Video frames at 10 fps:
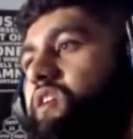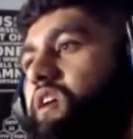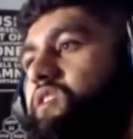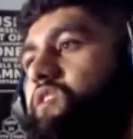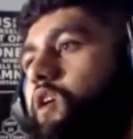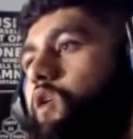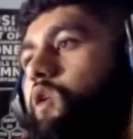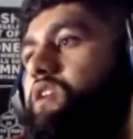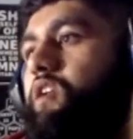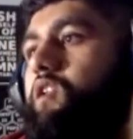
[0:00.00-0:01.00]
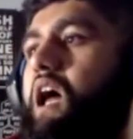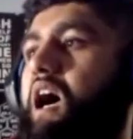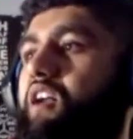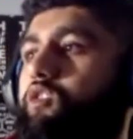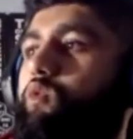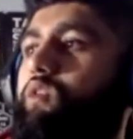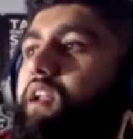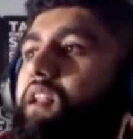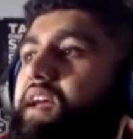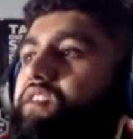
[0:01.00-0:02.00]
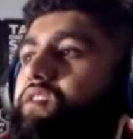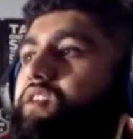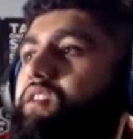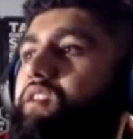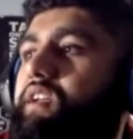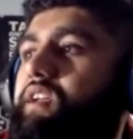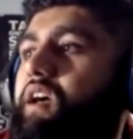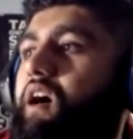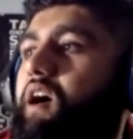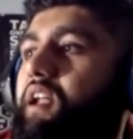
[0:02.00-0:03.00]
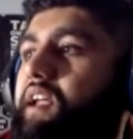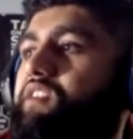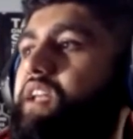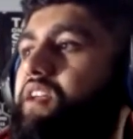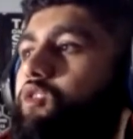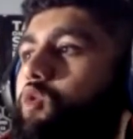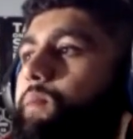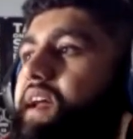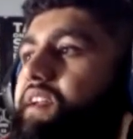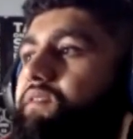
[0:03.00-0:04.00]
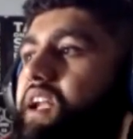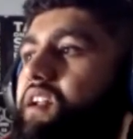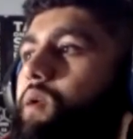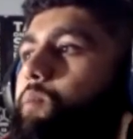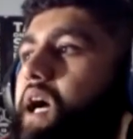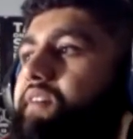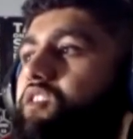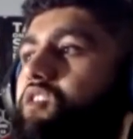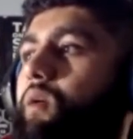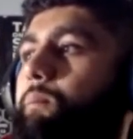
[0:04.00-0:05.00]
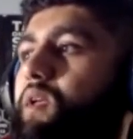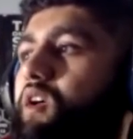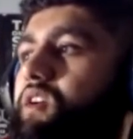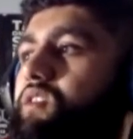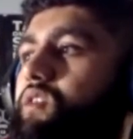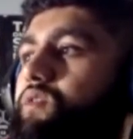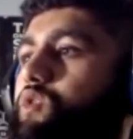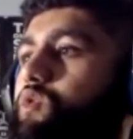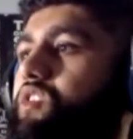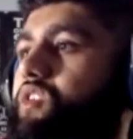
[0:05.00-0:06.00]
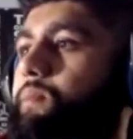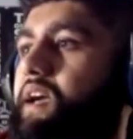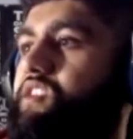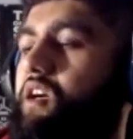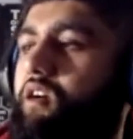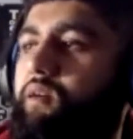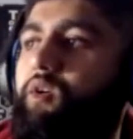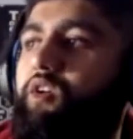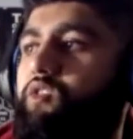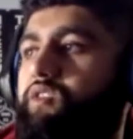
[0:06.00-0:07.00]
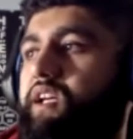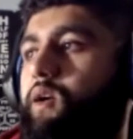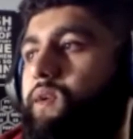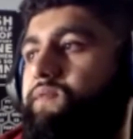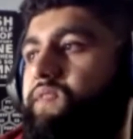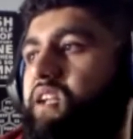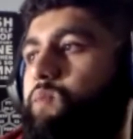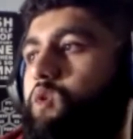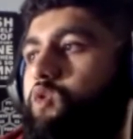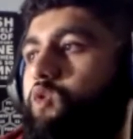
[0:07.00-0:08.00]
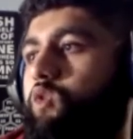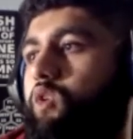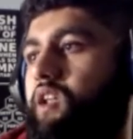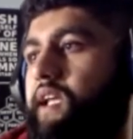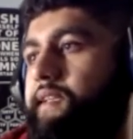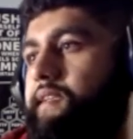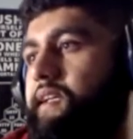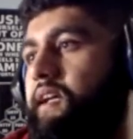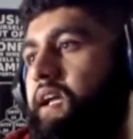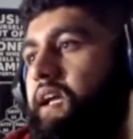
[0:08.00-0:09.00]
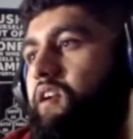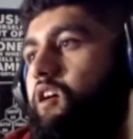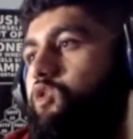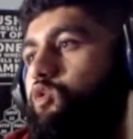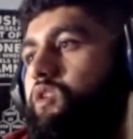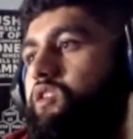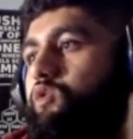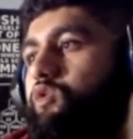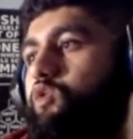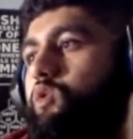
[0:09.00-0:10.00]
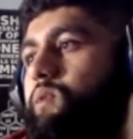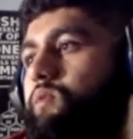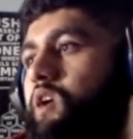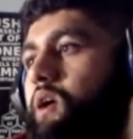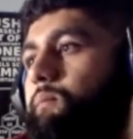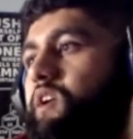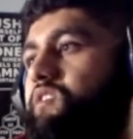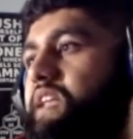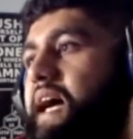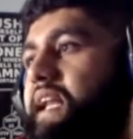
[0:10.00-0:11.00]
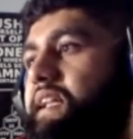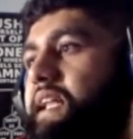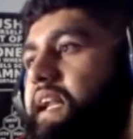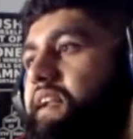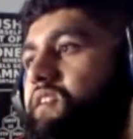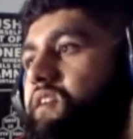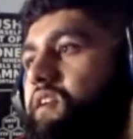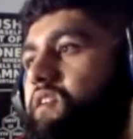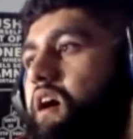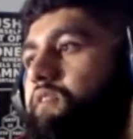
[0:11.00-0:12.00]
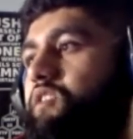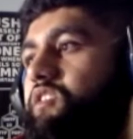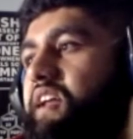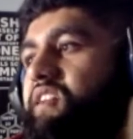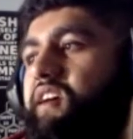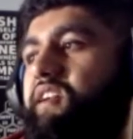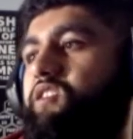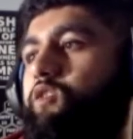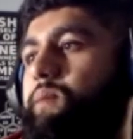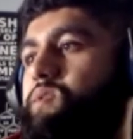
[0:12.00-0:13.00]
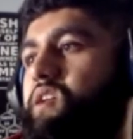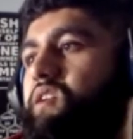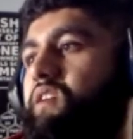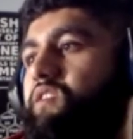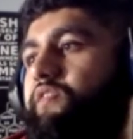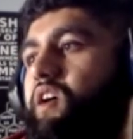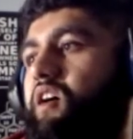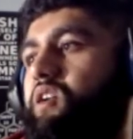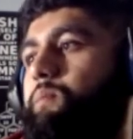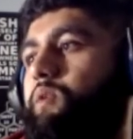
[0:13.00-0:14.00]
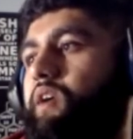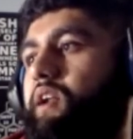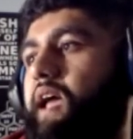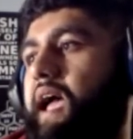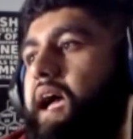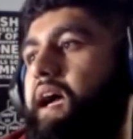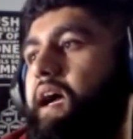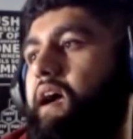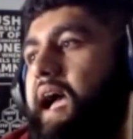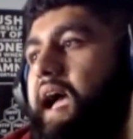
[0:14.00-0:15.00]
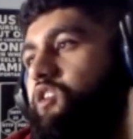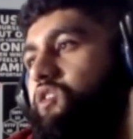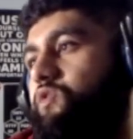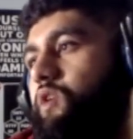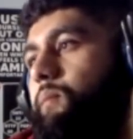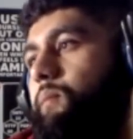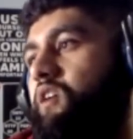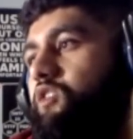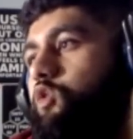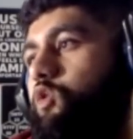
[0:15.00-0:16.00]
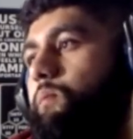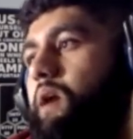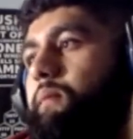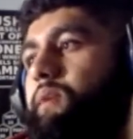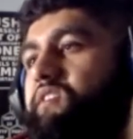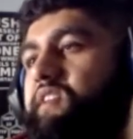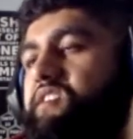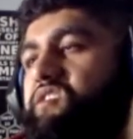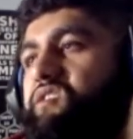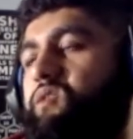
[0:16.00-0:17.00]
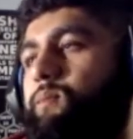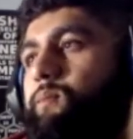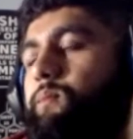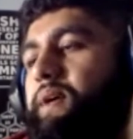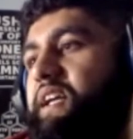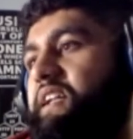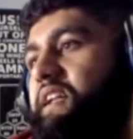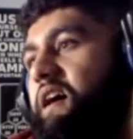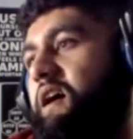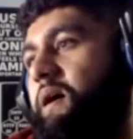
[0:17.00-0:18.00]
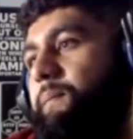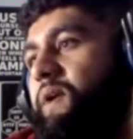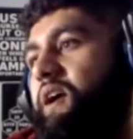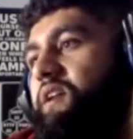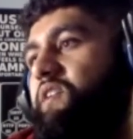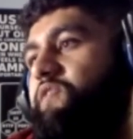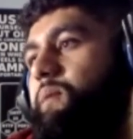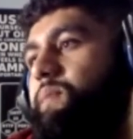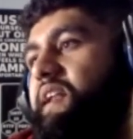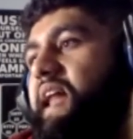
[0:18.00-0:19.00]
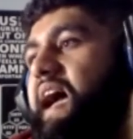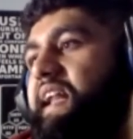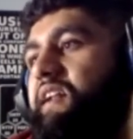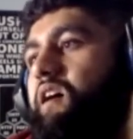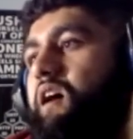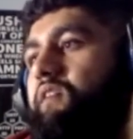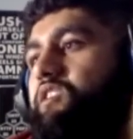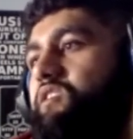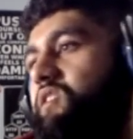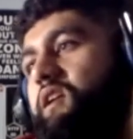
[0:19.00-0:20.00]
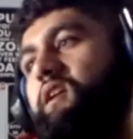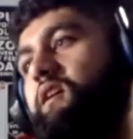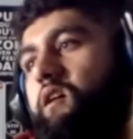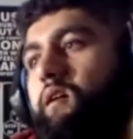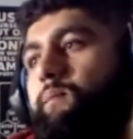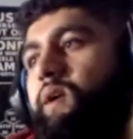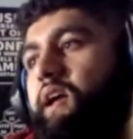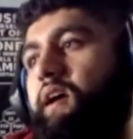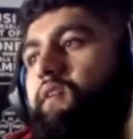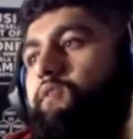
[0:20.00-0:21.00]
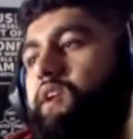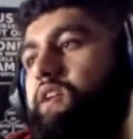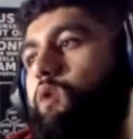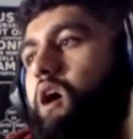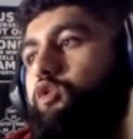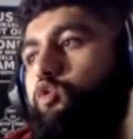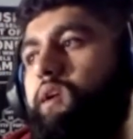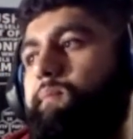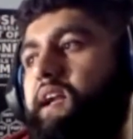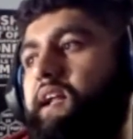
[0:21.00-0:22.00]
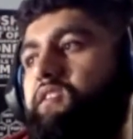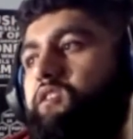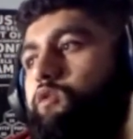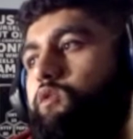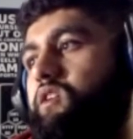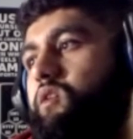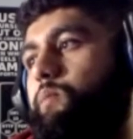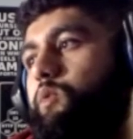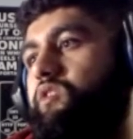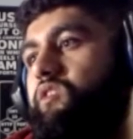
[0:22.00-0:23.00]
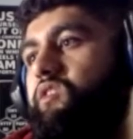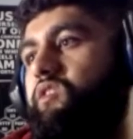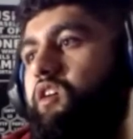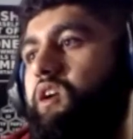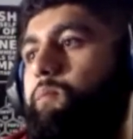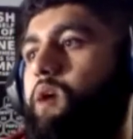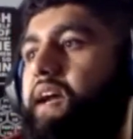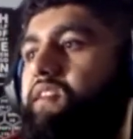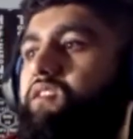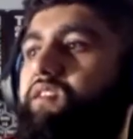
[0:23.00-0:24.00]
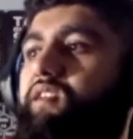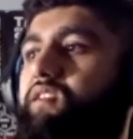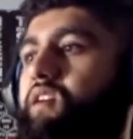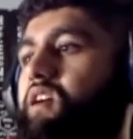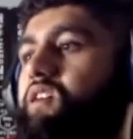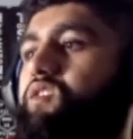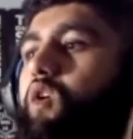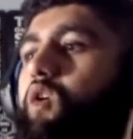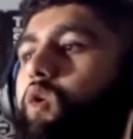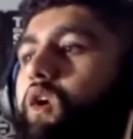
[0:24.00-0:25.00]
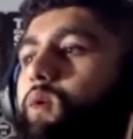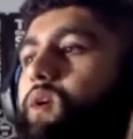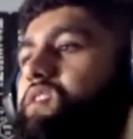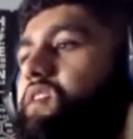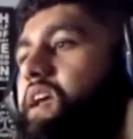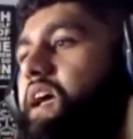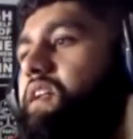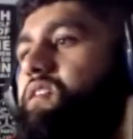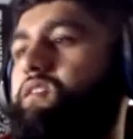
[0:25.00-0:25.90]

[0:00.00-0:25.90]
So the lawsuit allegedly alleged that Zoom had invaded the privacy of millions of users by sharing personal data with Facebook, Google, and LinkedIn. It also accused Zoom of misstating that it offers end-to-end encryption for failing to prevent hackers from Zoom bombing sessions. But the firm denied it, obviously, of any wrongdoing, but has agreed to boost its security practices. So once again,